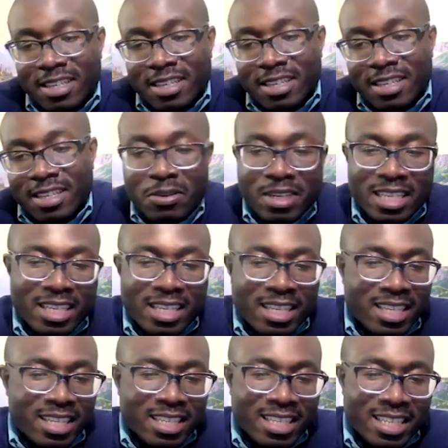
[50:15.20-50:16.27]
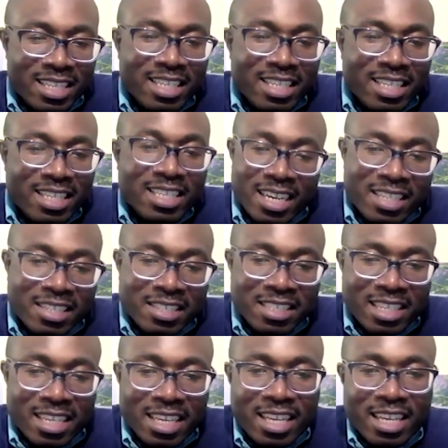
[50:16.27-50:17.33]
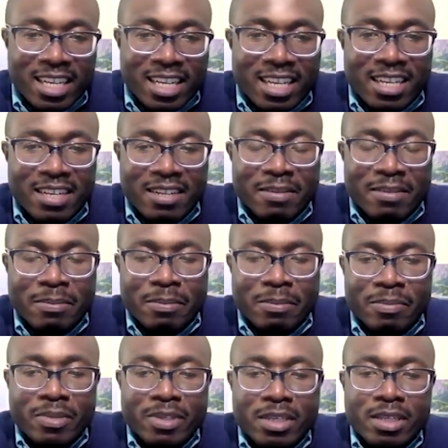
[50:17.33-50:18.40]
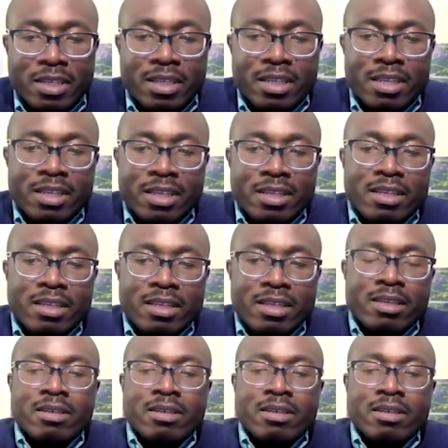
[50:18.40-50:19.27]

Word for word: you know, it, it is hard to say. Um, you,